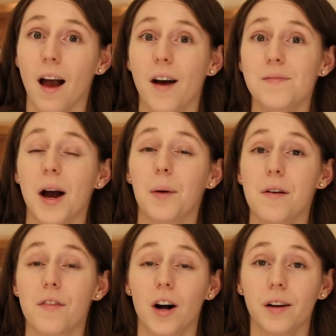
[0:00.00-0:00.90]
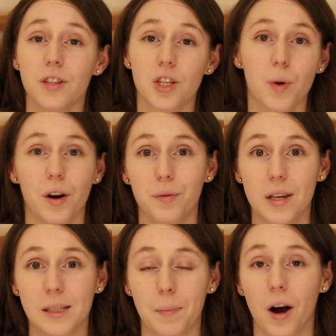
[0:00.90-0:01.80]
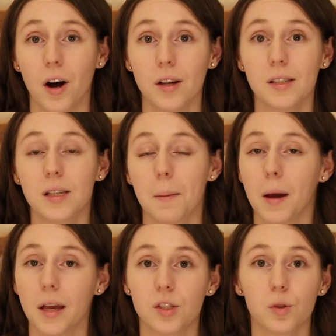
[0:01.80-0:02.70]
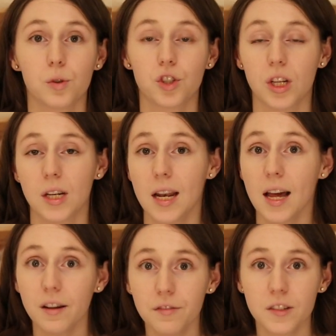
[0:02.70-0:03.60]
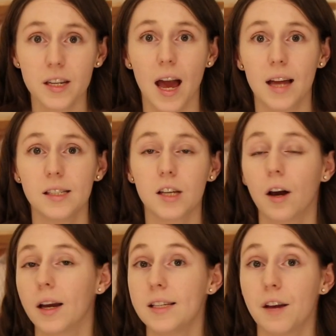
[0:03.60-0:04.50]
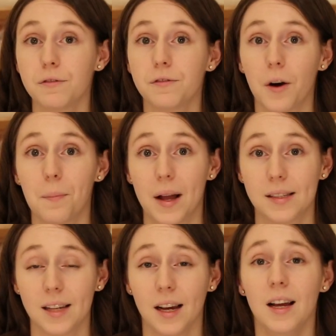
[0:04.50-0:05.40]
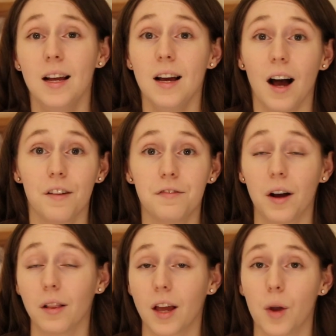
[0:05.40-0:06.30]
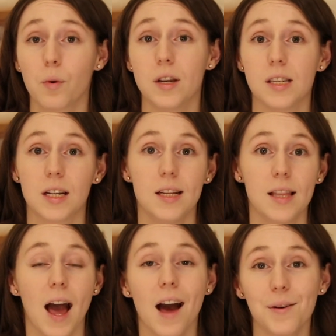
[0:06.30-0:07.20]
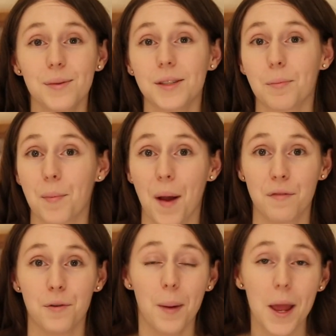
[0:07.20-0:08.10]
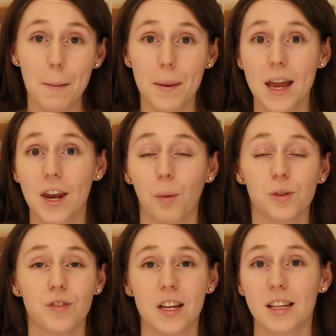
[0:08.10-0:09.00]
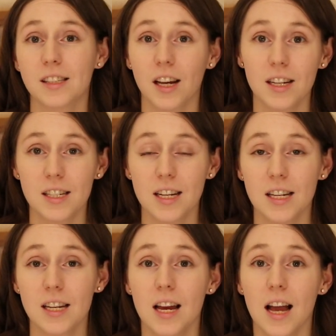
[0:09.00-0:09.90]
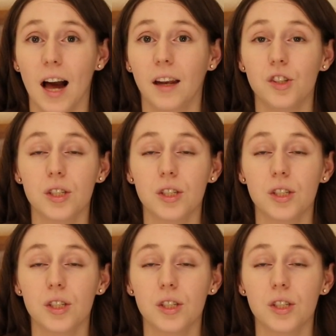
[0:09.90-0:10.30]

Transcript: Um, however, after the 12 weeks passed, my exhaustion left and I'd never felt better. I felt like I wanted to clean the house and prepare for baby and I was really excited and I